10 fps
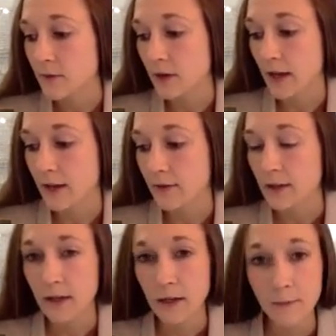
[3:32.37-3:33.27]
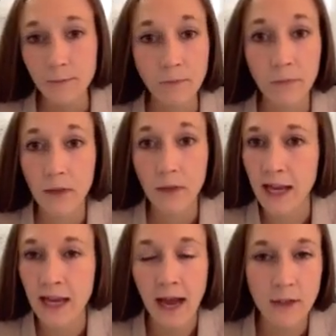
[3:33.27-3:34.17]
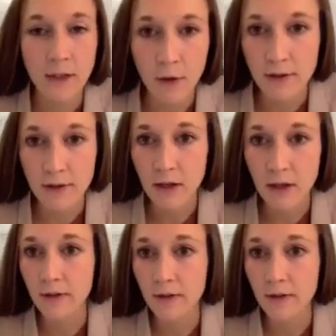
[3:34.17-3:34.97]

okay? Can't hydrogen bond with itself,